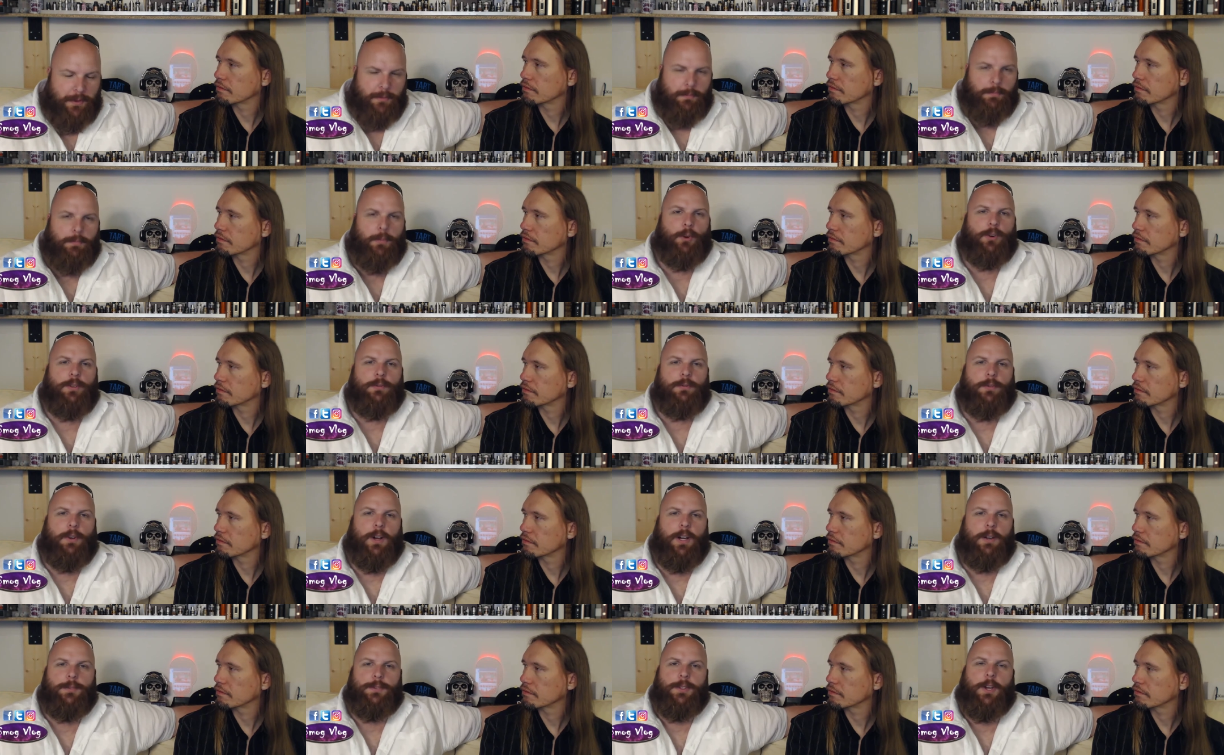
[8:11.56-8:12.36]
Speaker 1: the
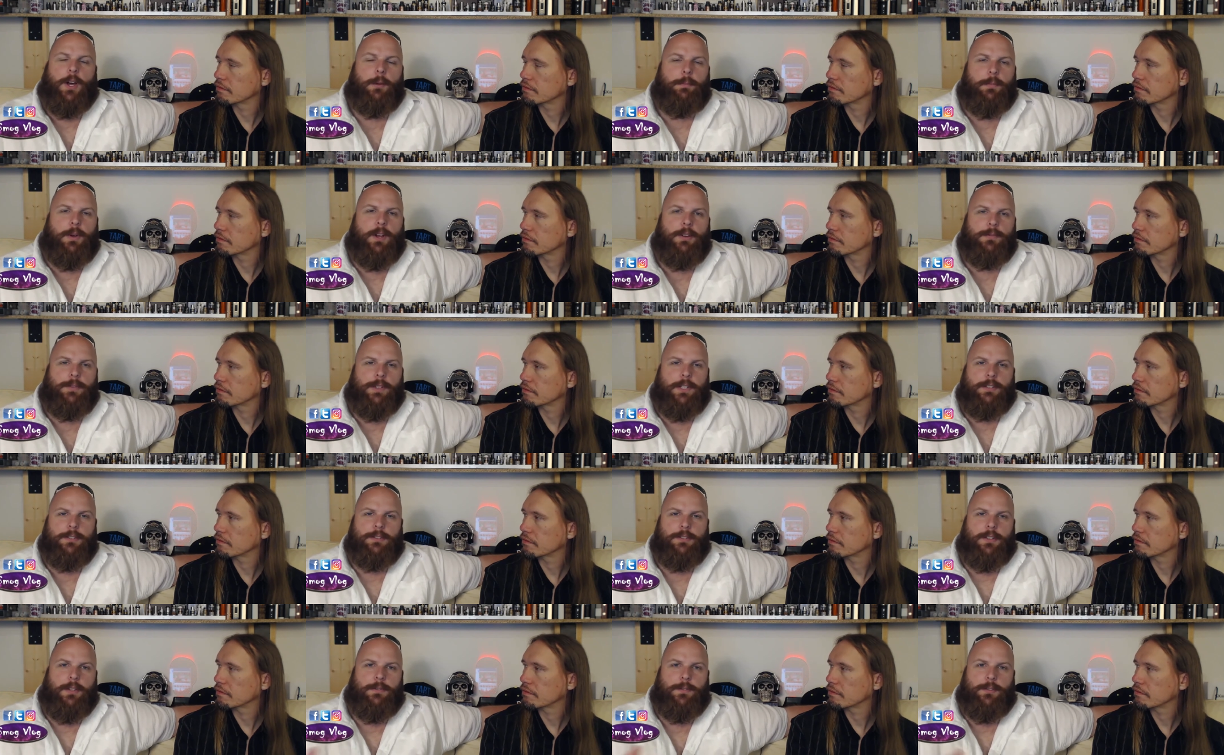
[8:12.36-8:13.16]
0.5s are
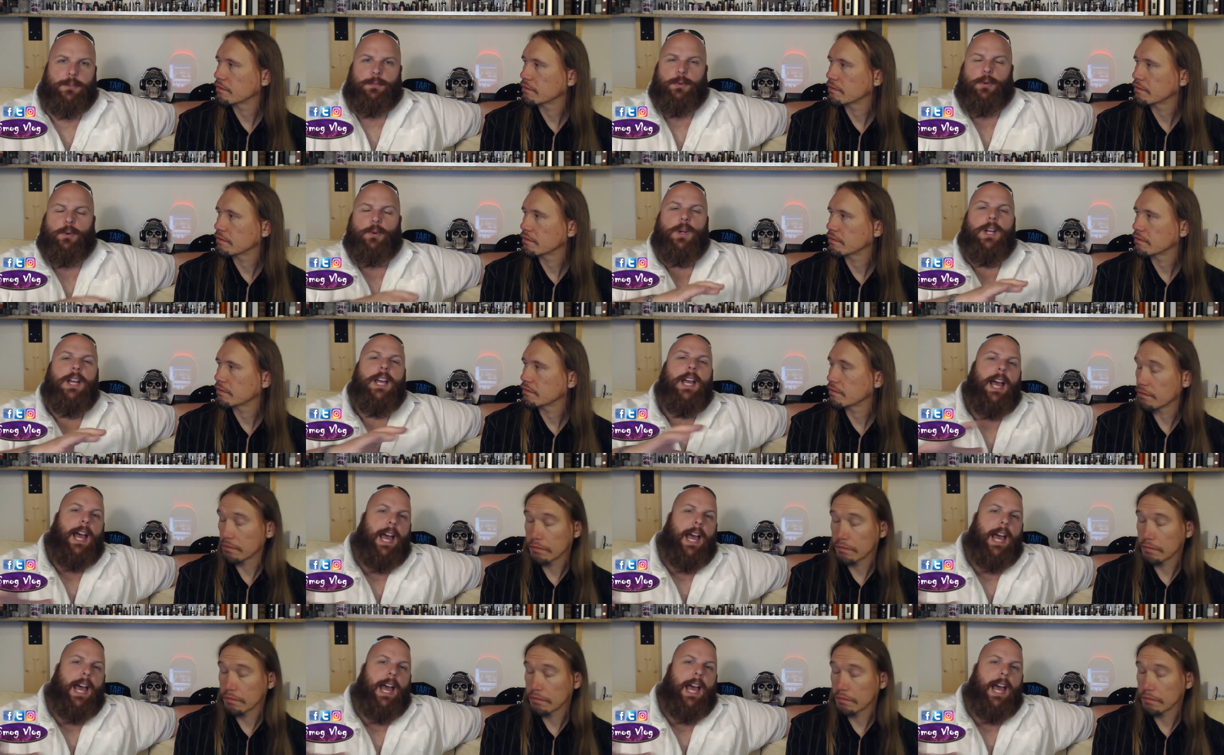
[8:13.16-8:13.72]
perfectly serviceable,